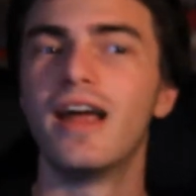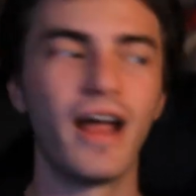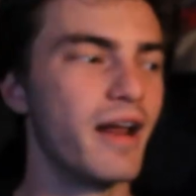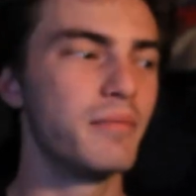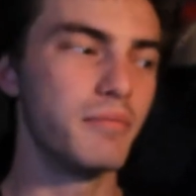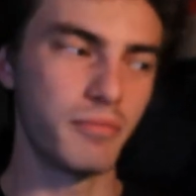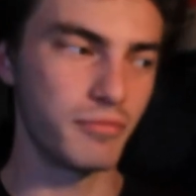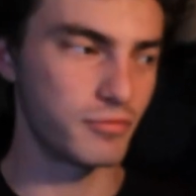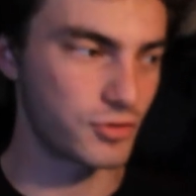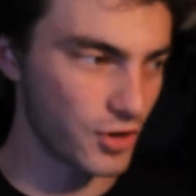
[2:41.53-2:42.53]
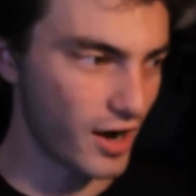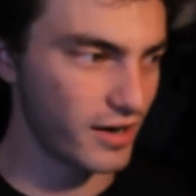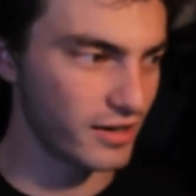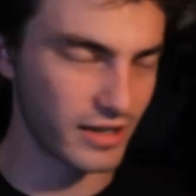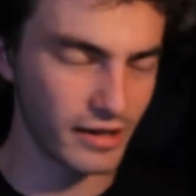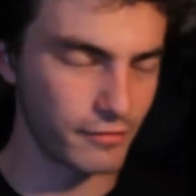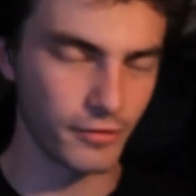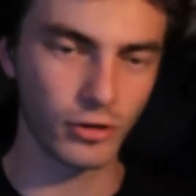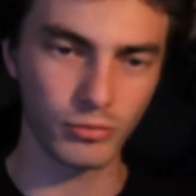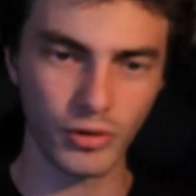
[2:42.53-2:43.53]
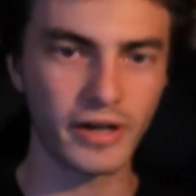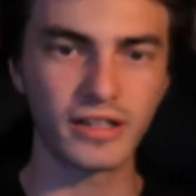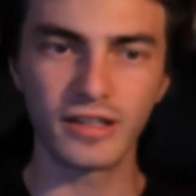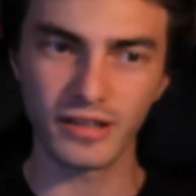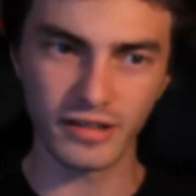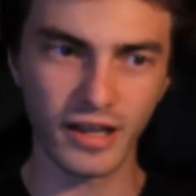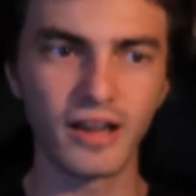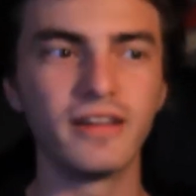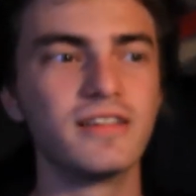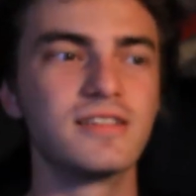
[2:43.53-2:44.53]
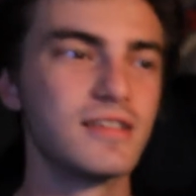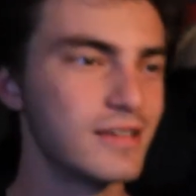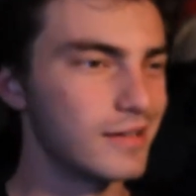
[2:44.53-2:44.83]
and trying to get a film ready and done is,